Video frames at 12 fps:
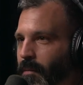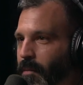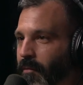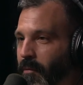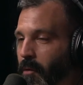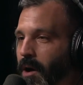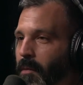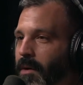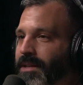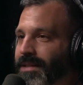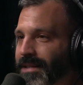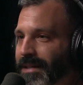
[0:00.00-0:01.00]
before I
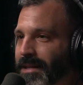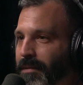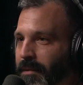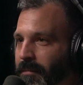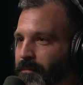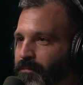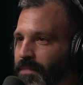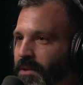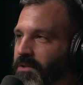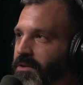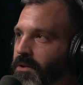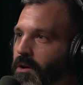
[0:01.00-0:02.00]
went to sleep
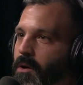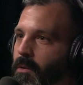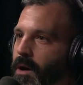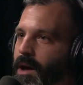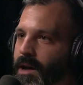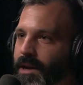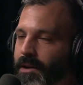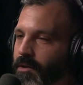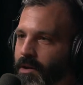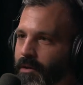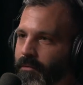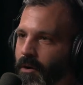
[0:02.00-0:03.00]
there's no way. And I
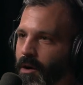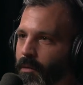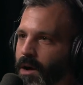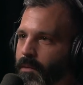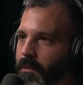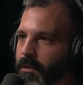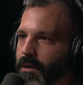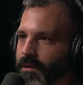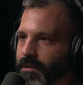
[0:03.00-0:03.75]
knew how far away we were.